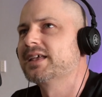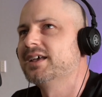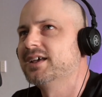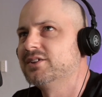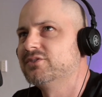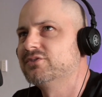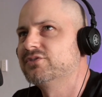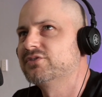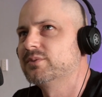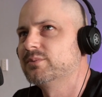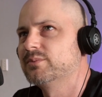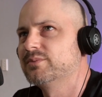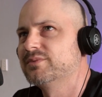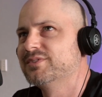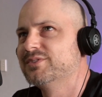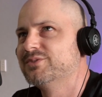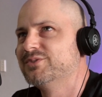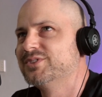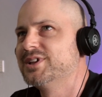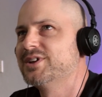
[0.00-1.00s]
And from
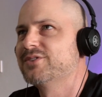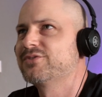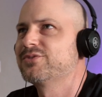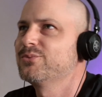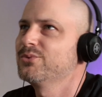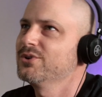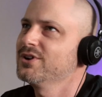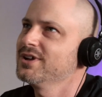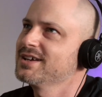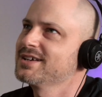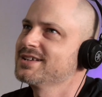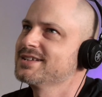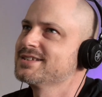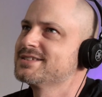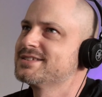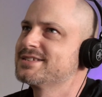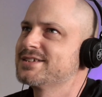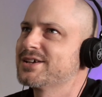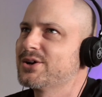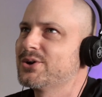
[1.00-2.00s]
what I
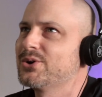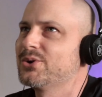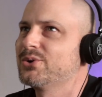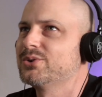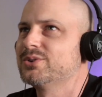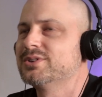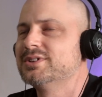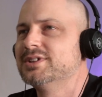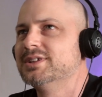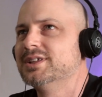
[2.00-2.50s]
could tell,